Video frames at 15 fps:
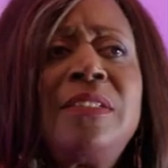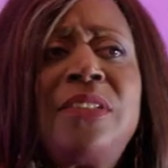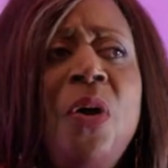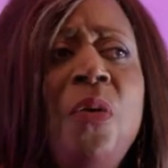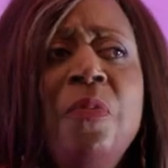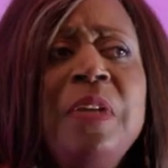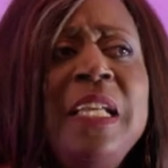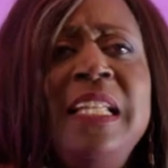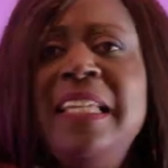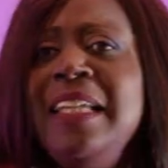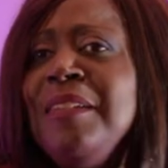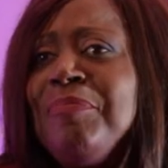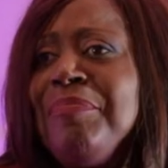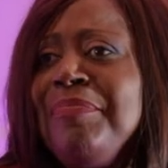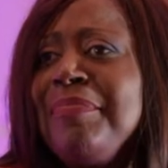don't
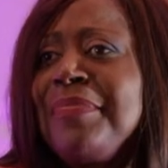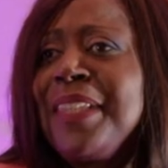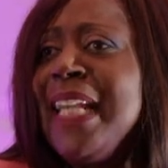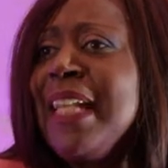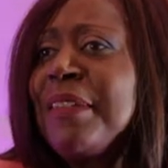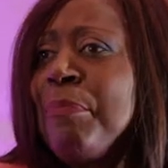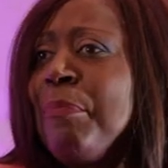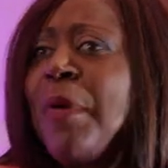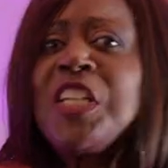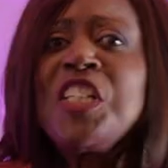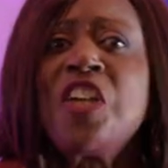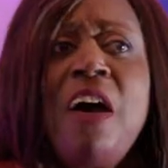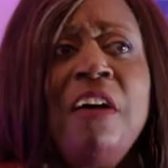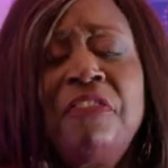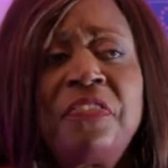really think
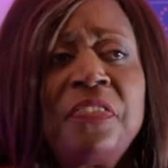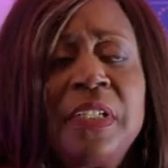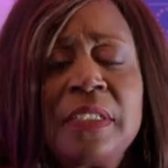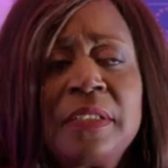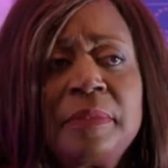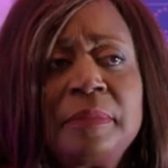much of.